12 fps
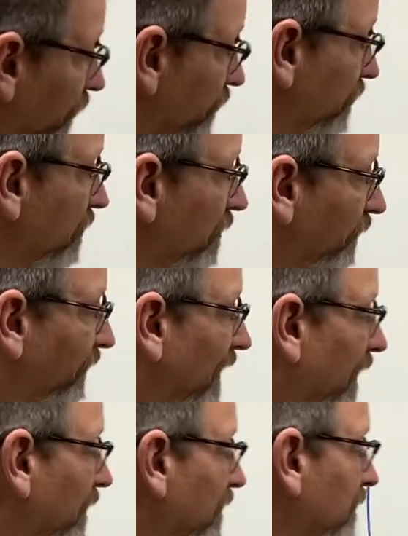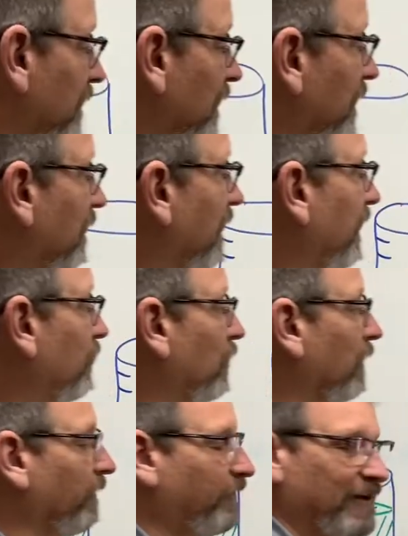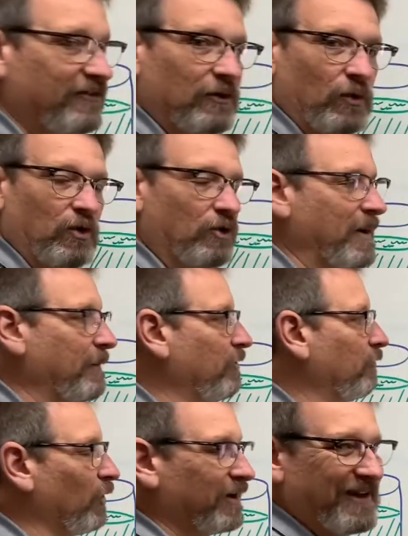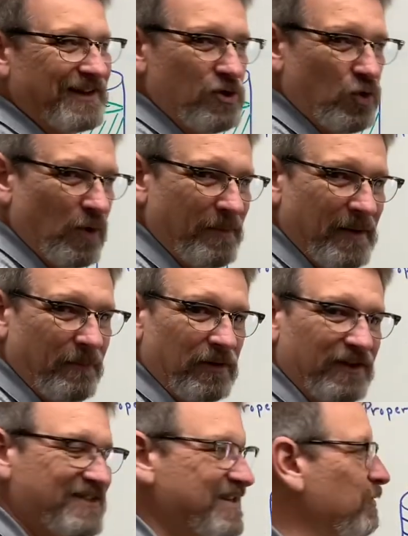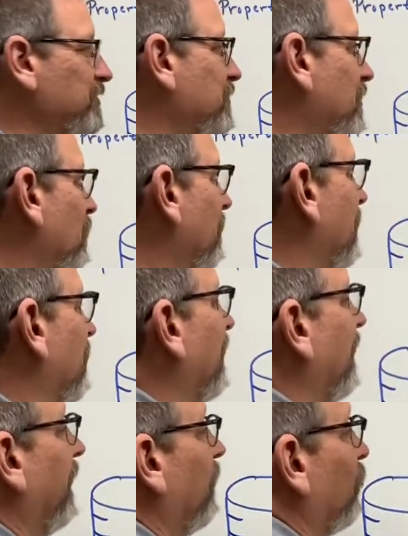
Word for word: your units out and do all the things that we remember, what can you remember? Let's see what you can remember. Here's